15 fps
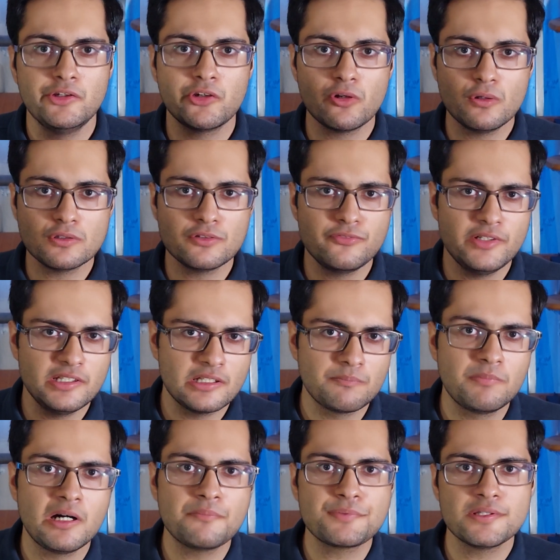You can also feel the
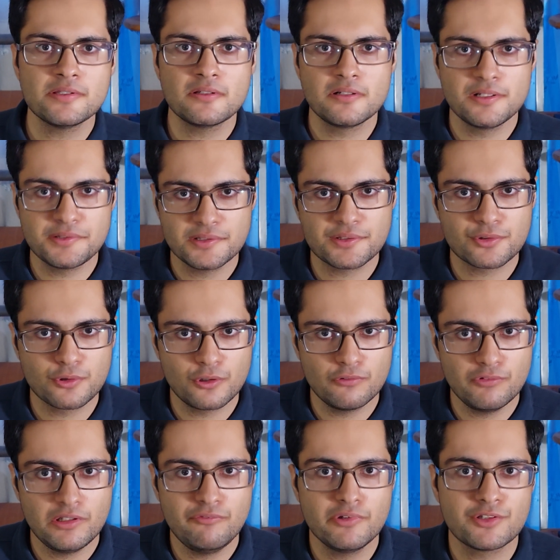bumps in the Razer scroll
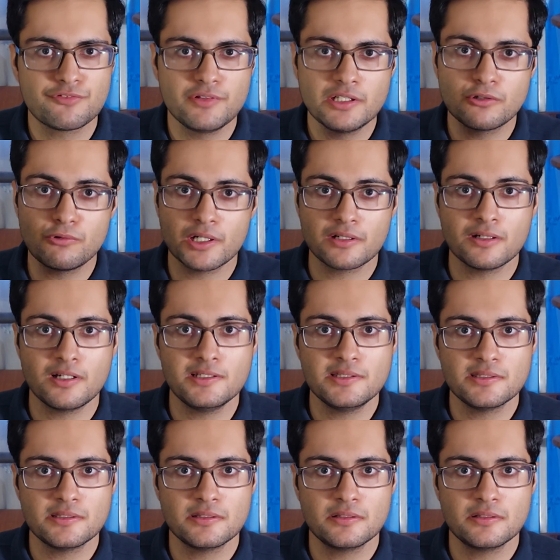wheel, which feel quite nice,